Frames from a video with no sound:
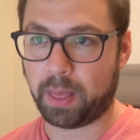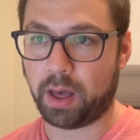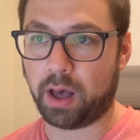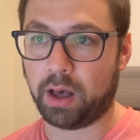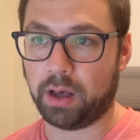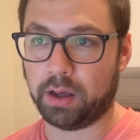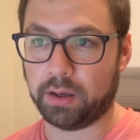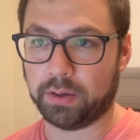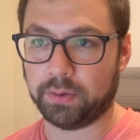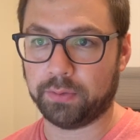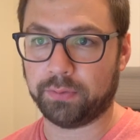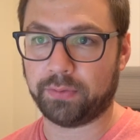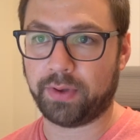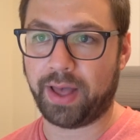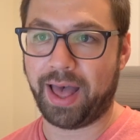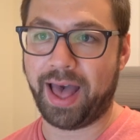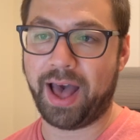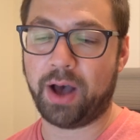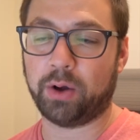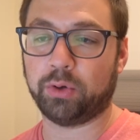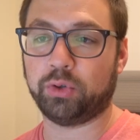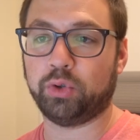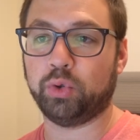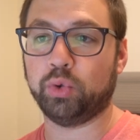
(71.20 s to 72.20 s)
of
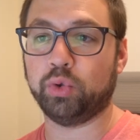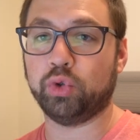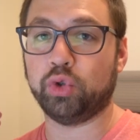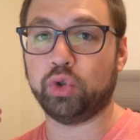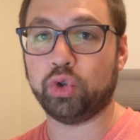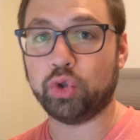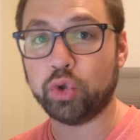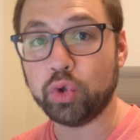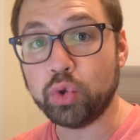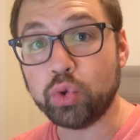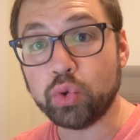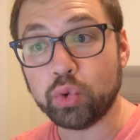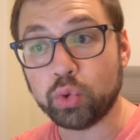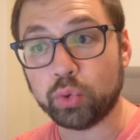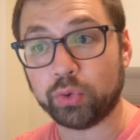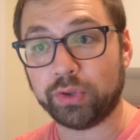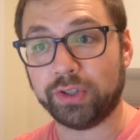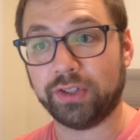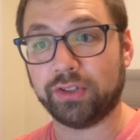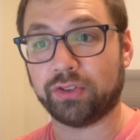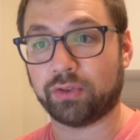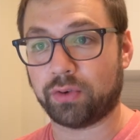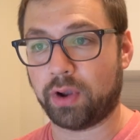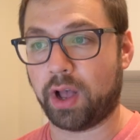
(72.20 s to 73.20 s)
how to do
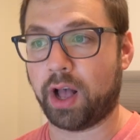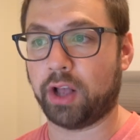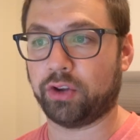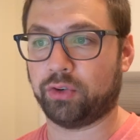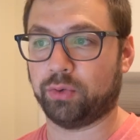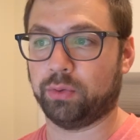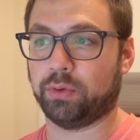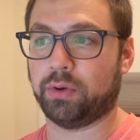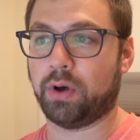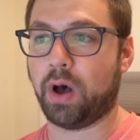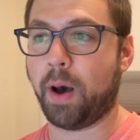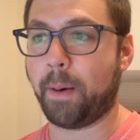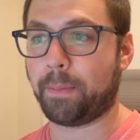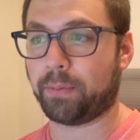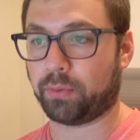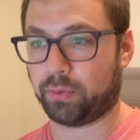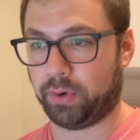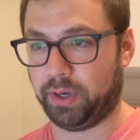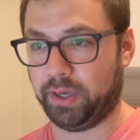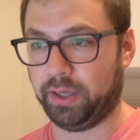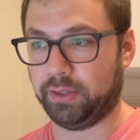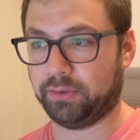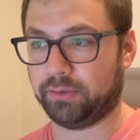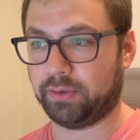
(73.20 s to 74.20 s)
these gradual
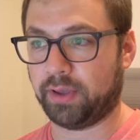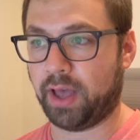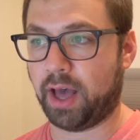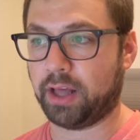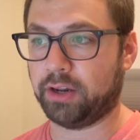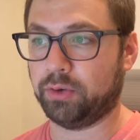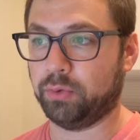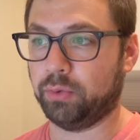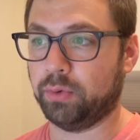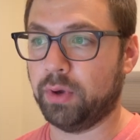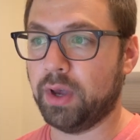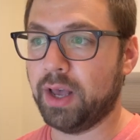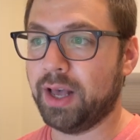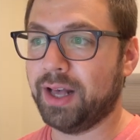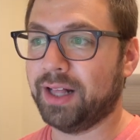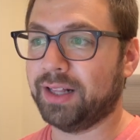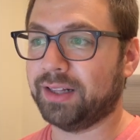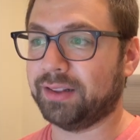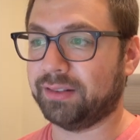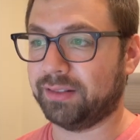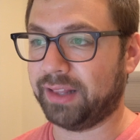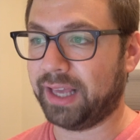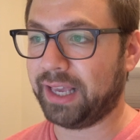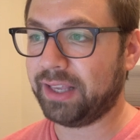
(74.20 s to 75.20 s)
upgrades, how to
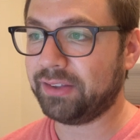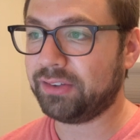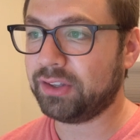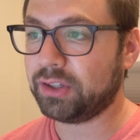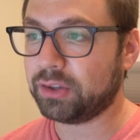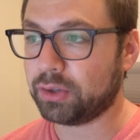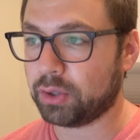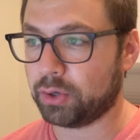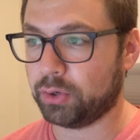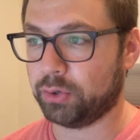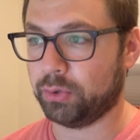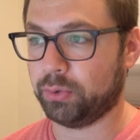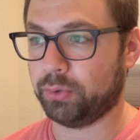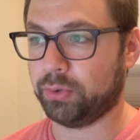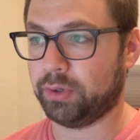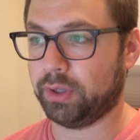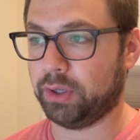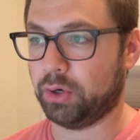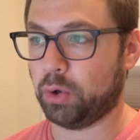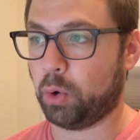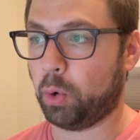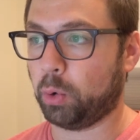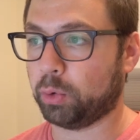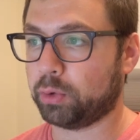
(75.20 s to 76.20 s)
lazy load
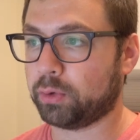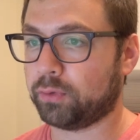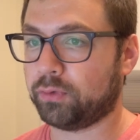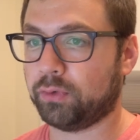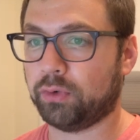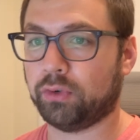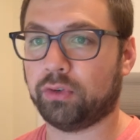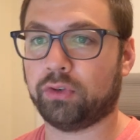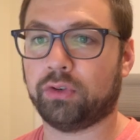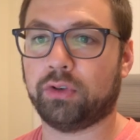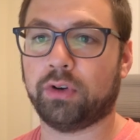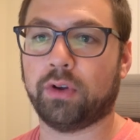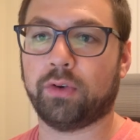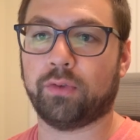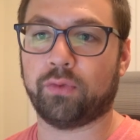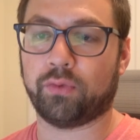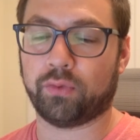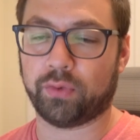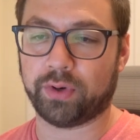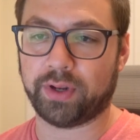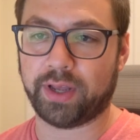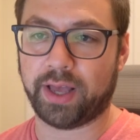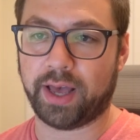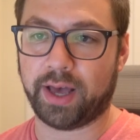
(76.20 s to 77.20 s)
an older version
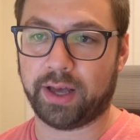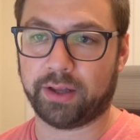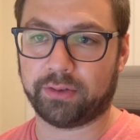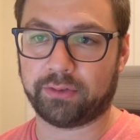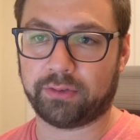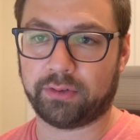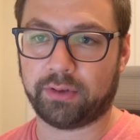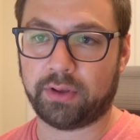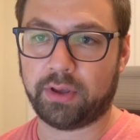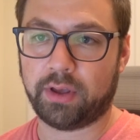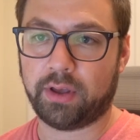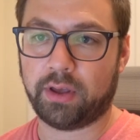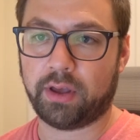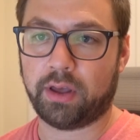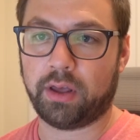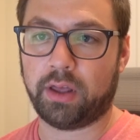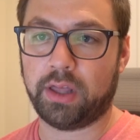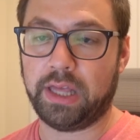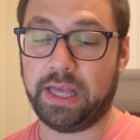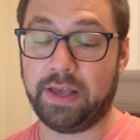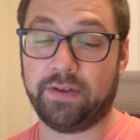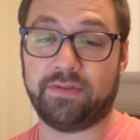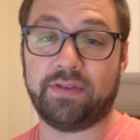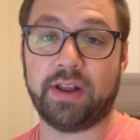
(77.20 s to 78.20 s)
of React
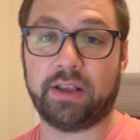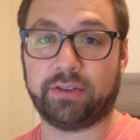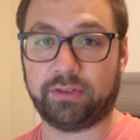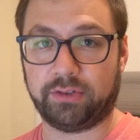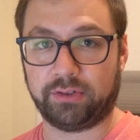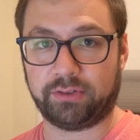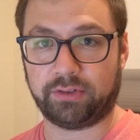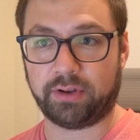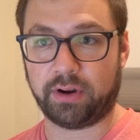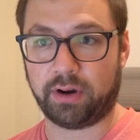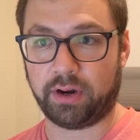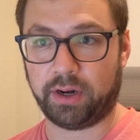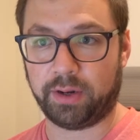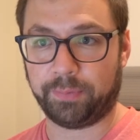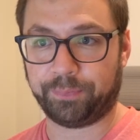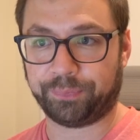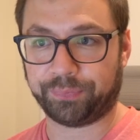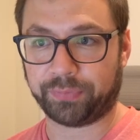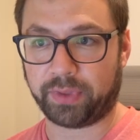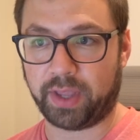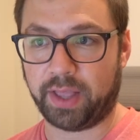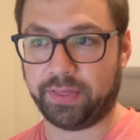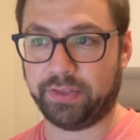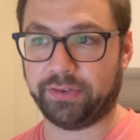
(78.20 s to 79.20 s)
if necessary.
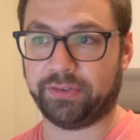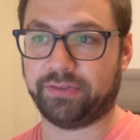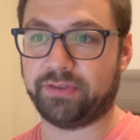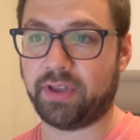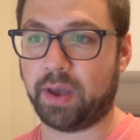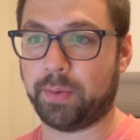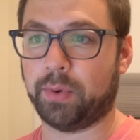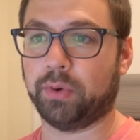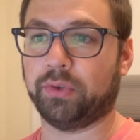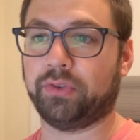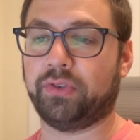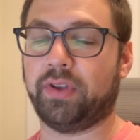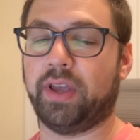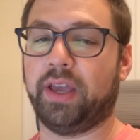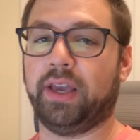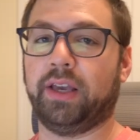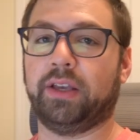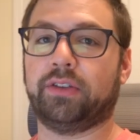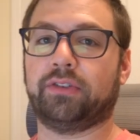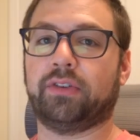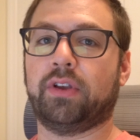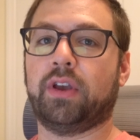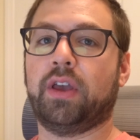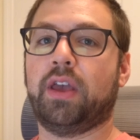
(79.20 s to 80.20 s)
And this demo
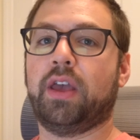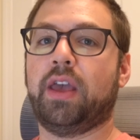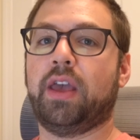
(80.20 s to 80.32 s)
takes